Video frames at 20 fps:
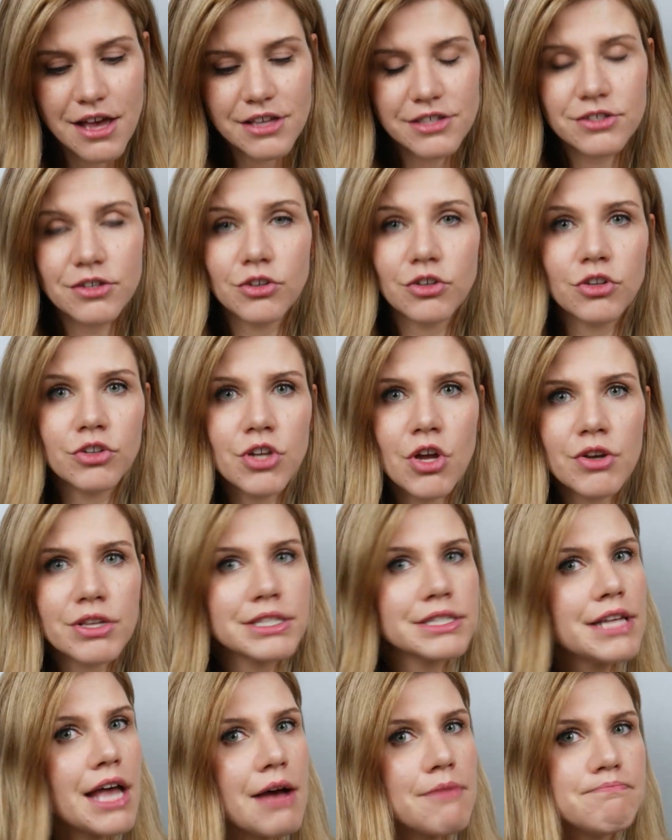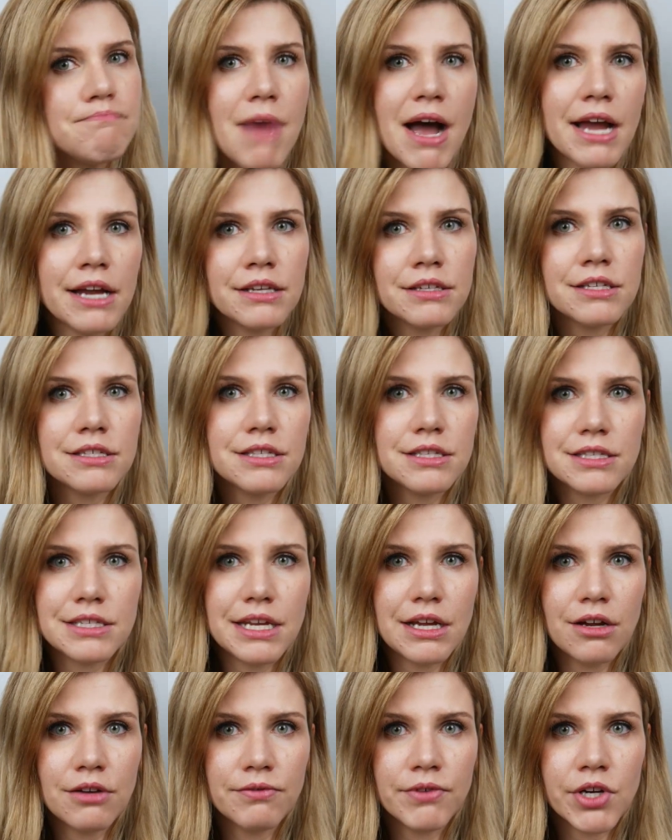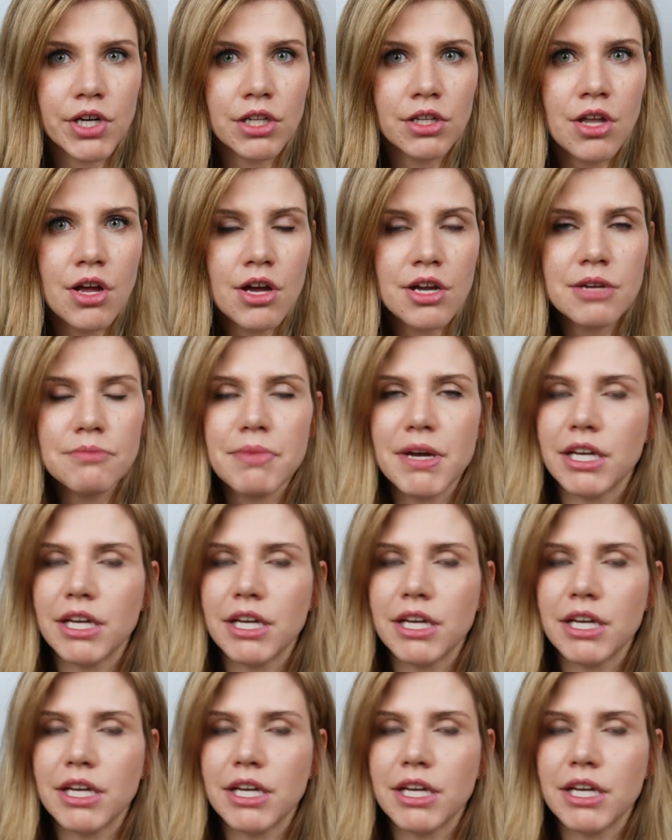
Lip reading: So you'll notice that mine doesn't stay on very long,